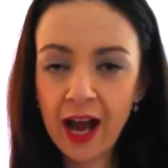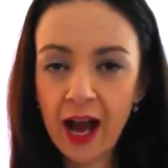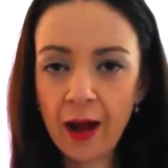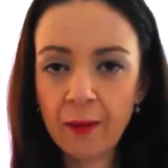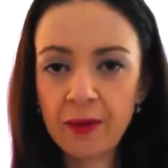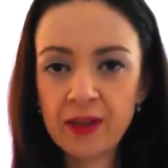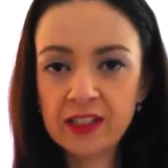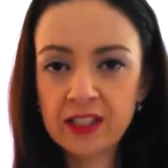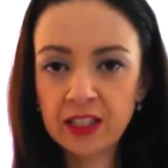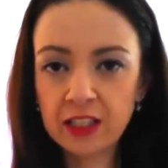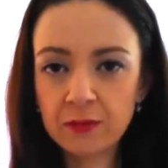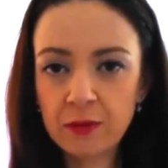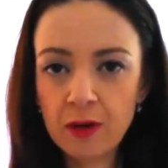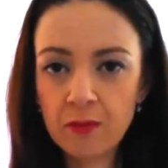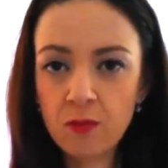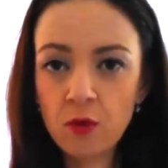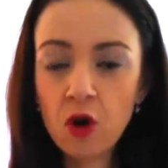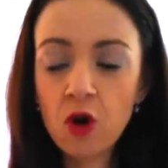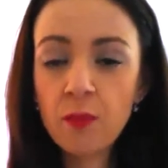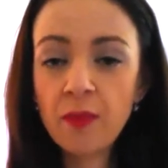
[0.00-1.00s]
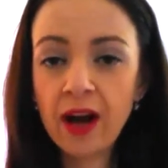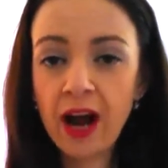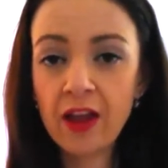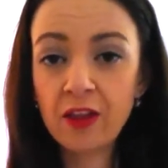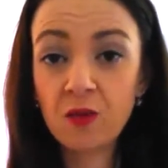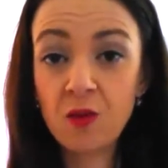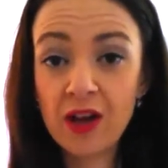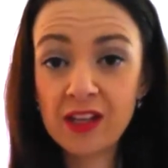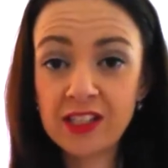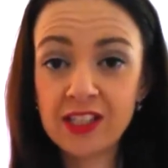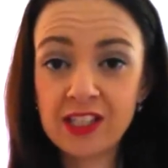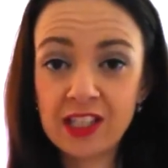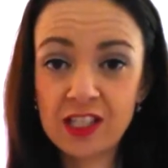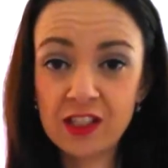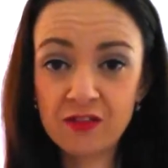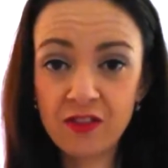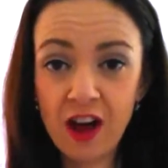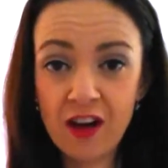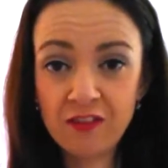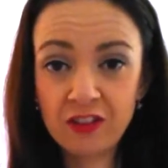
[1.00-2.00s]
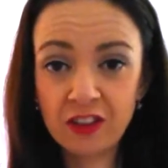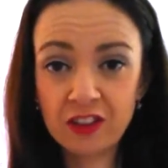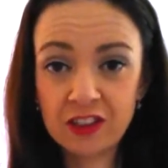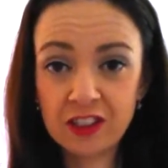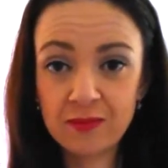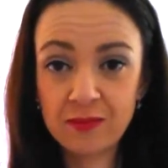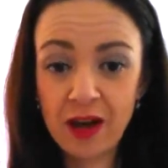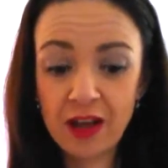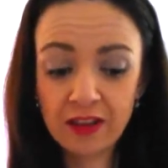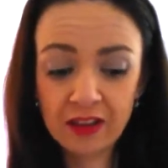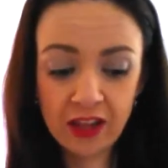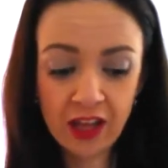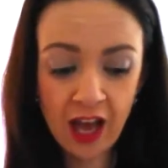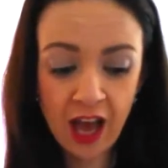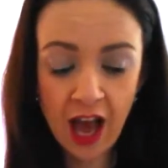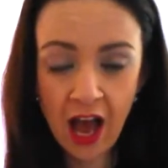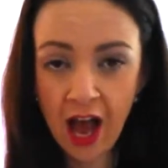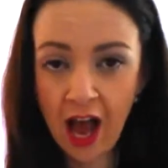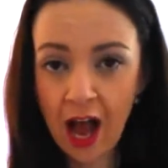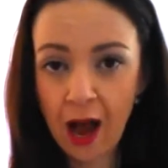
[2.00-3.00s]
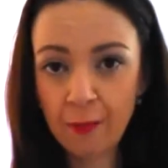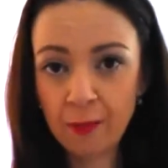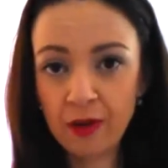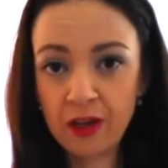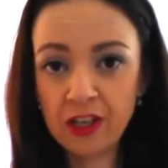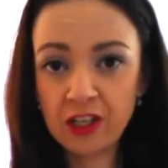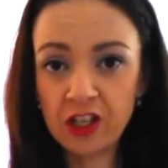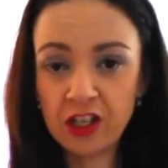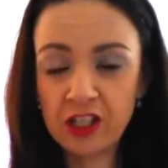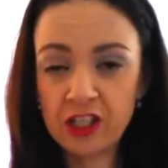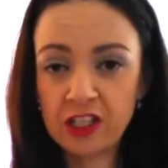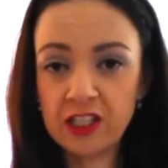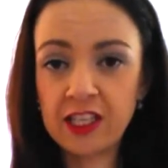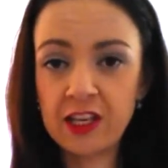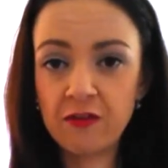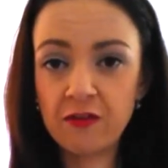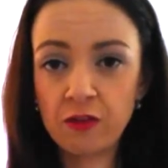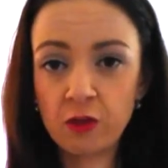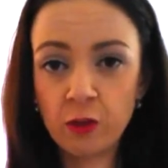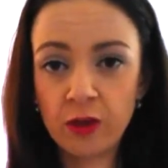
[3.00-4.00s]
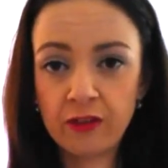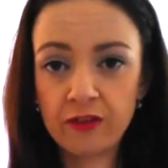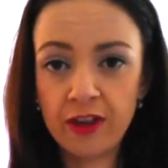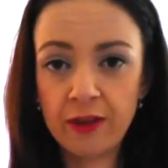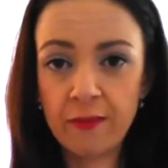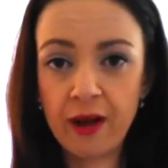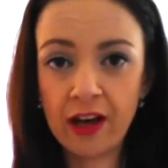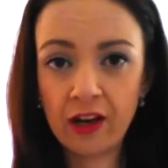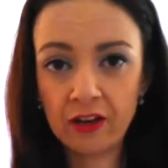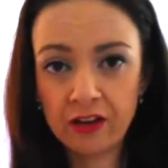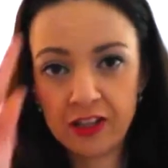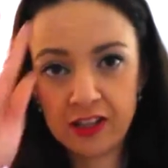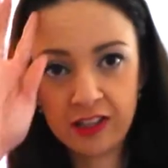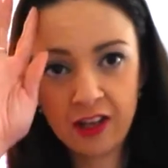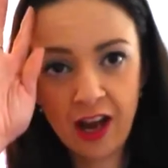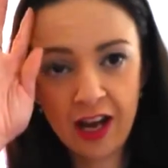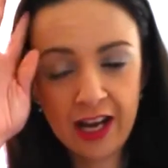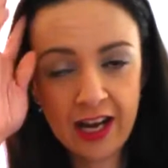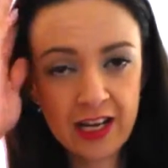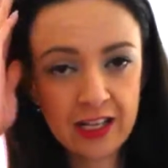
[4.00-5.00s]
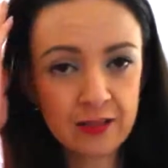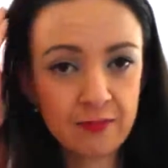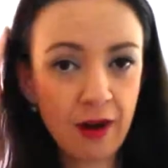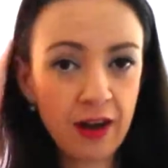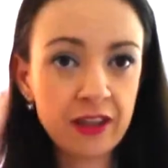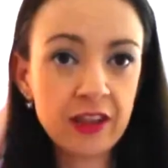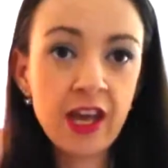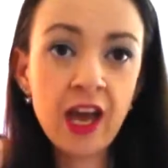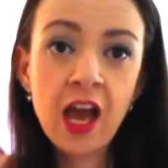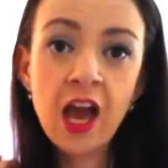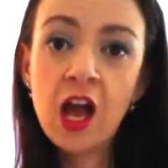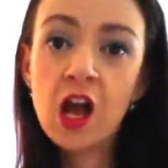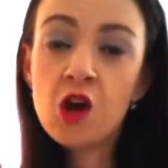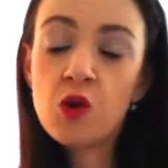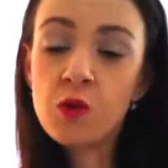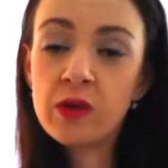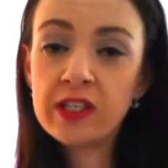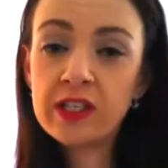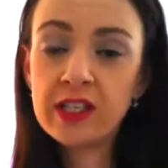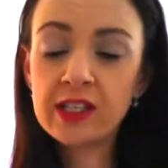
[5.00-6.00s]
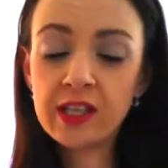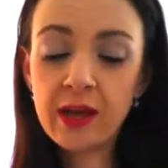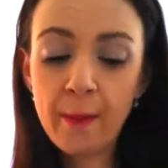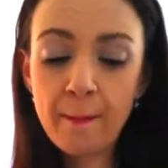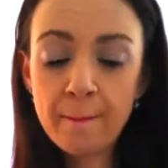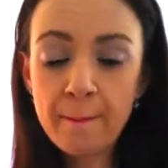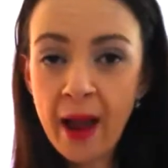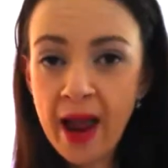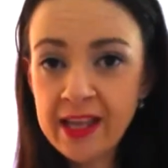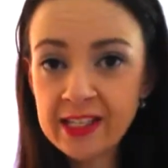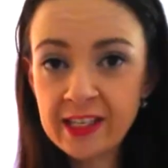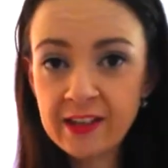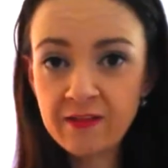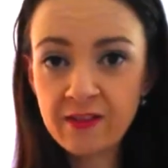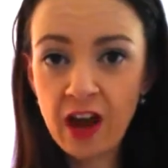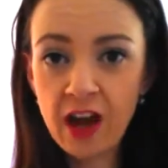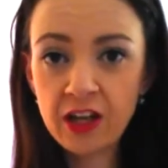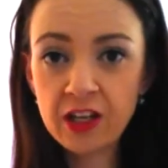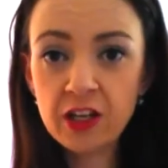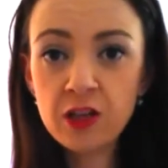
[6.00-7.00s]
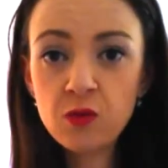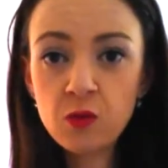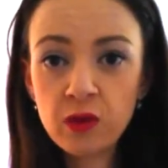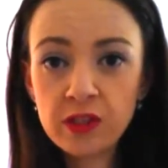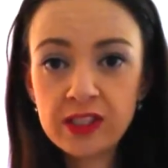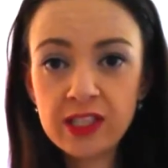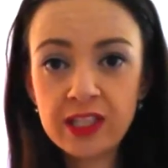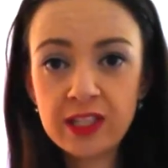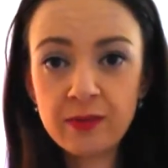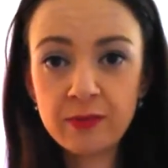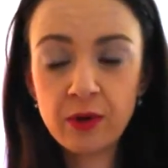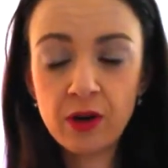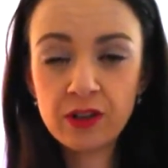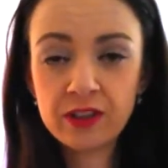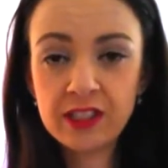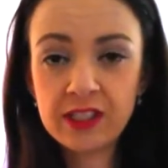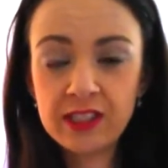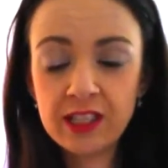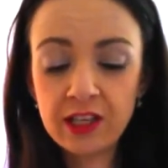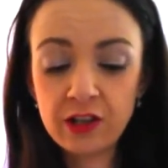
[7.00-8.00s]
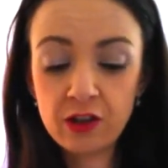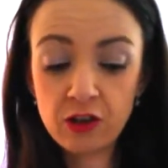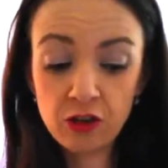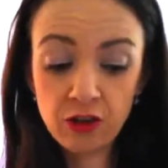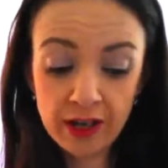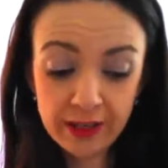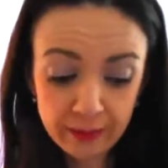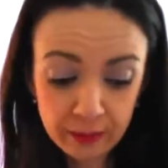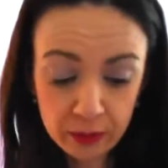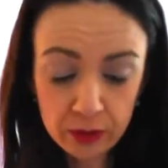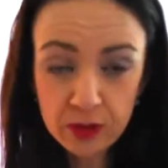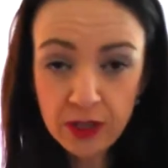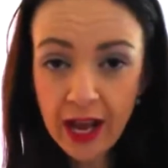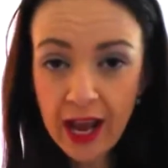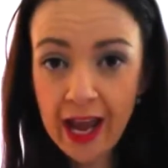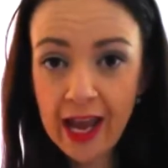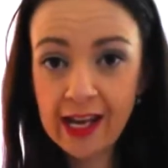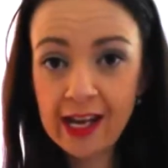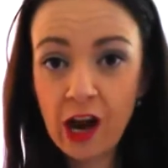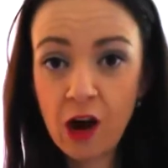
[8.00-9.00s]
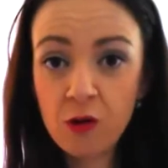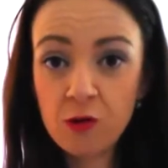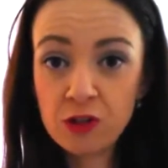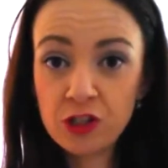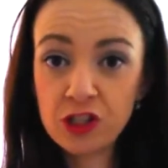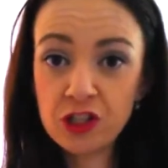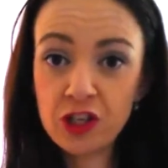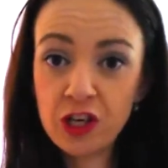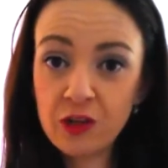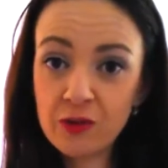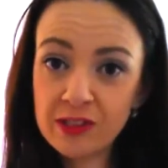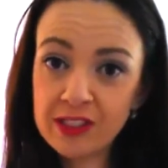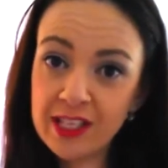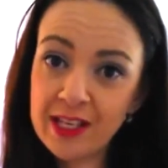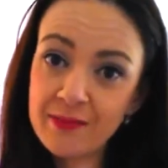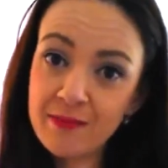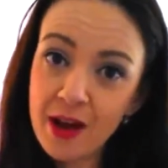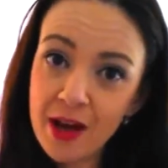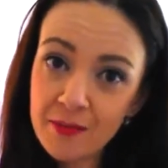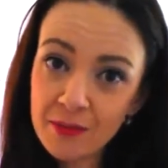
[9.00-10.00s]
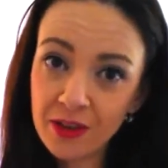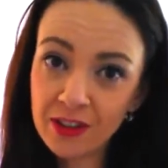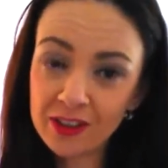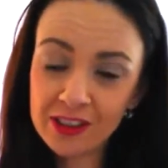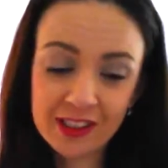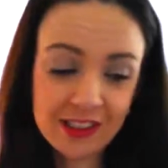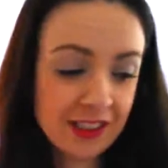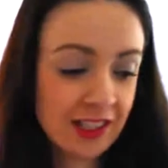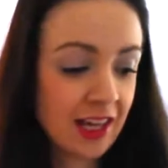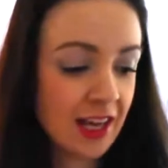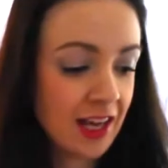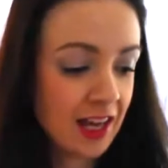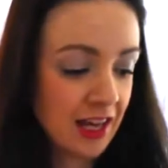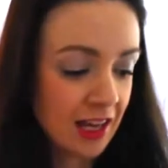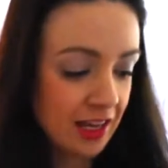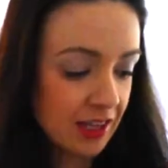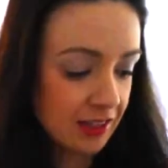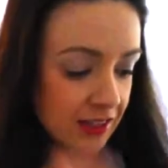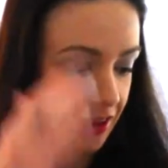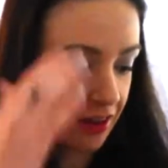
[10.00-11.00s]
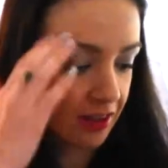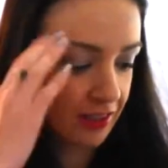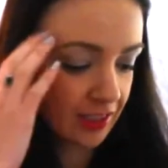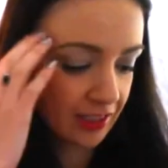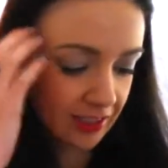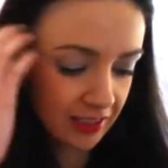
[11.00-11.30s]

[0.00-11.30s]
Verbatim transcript: Um, it's a little bit more but otherwise it's just $5 a month um, and you can just give quick feedback on the site each month, which is amazing value. What's in the box is incredible, and I'll just show you what's in my box. So to